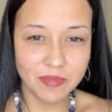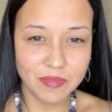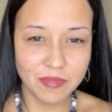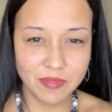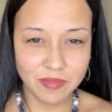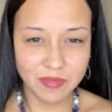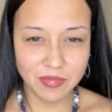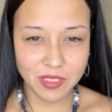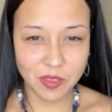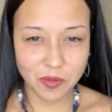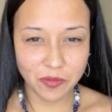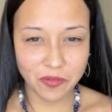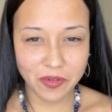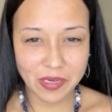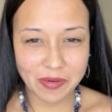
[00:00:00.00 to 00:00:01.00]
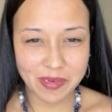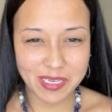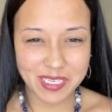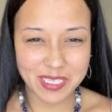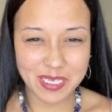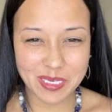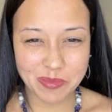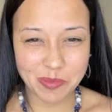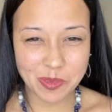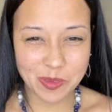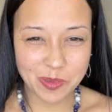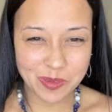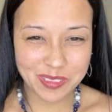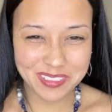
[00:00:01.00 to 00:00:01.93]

Your favorite couple.